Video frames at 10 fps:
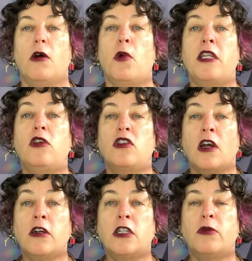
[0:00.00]
When you
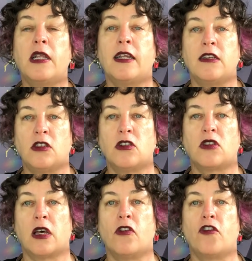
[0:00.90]
start to release
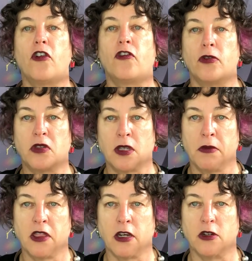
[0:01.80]
yourself from some
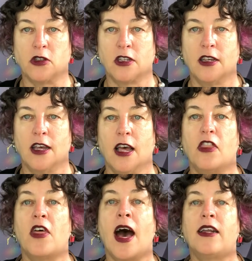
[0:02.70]
of those,
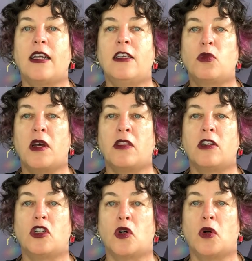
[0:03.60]
that is when the
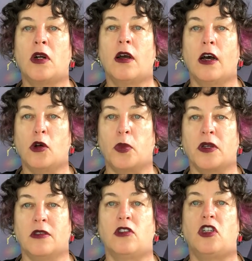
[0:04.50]
door
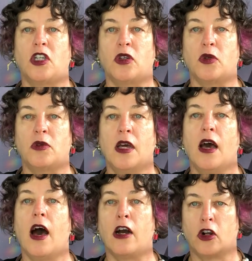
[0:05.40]
opens to
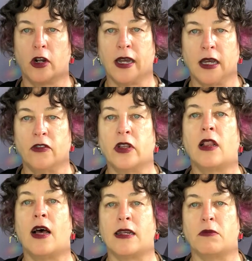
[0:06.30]
a creative
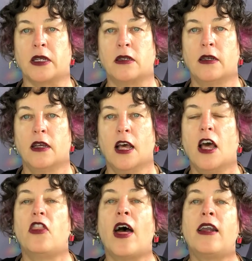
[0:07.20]
enlightenment.
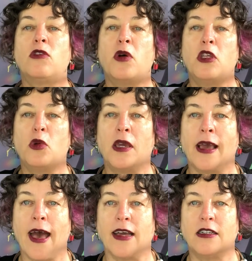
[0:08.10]
That is when you
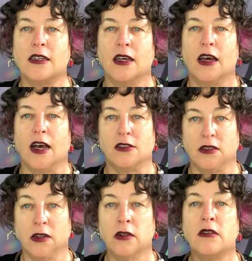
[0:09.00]
get a
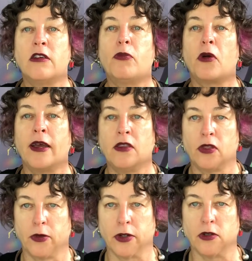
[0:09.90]
series of
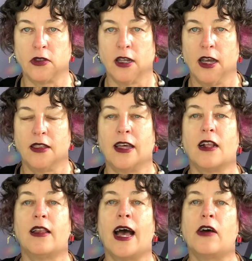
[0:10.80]
breakthroughs that
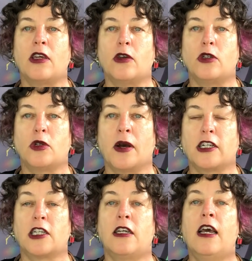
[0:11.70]
allow you to
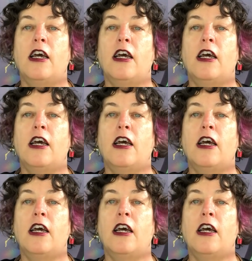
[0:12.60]
actually